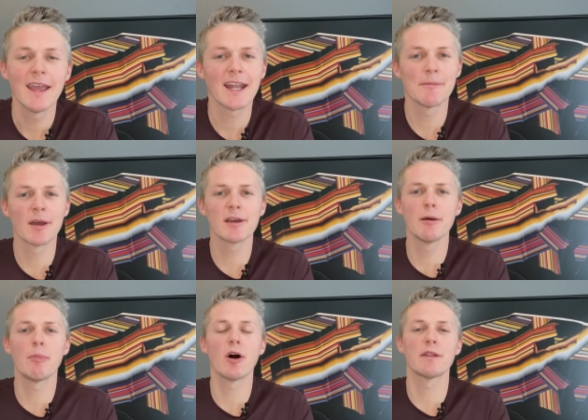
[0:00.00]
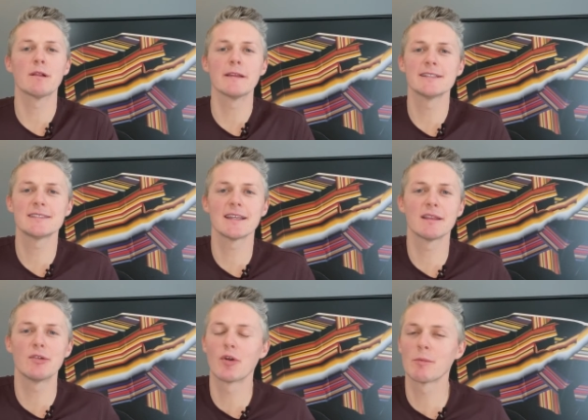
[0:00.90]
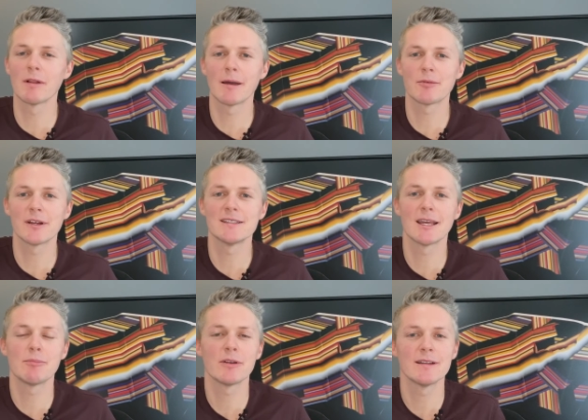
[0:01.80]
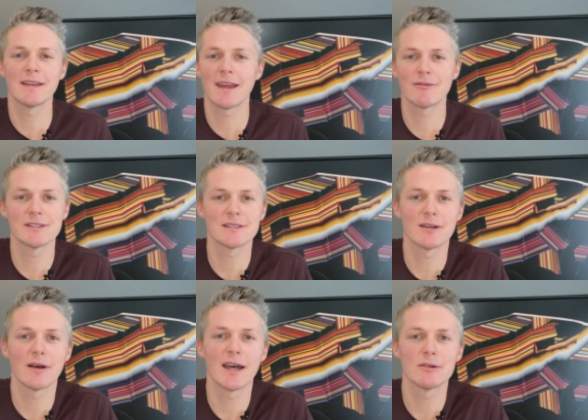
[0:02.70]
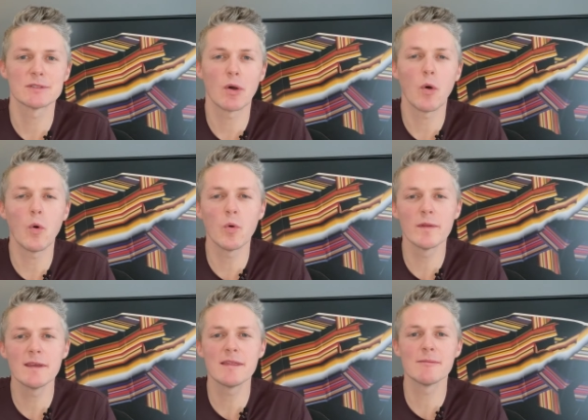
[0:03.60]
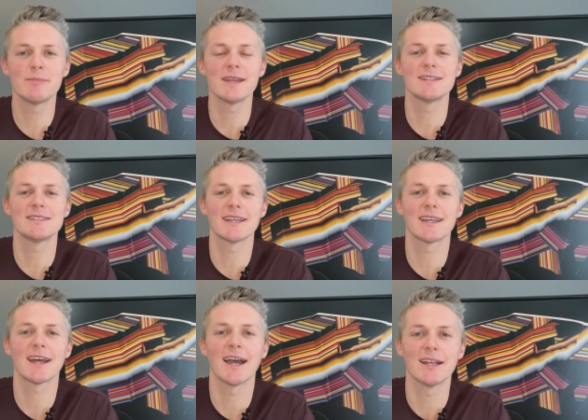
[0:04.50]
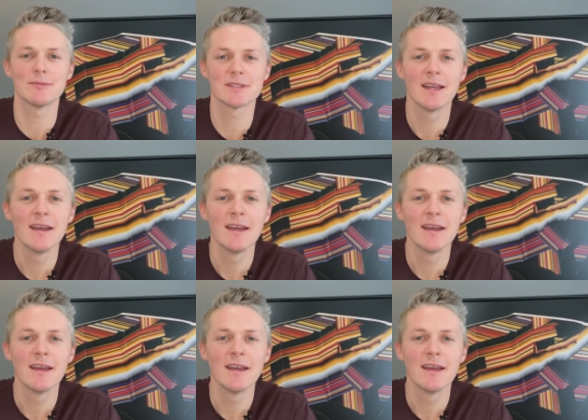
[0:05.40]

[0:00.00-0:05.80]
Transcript: And I'm not gonna bother listing the normal upgrades I put into every single house, only the big ticket items.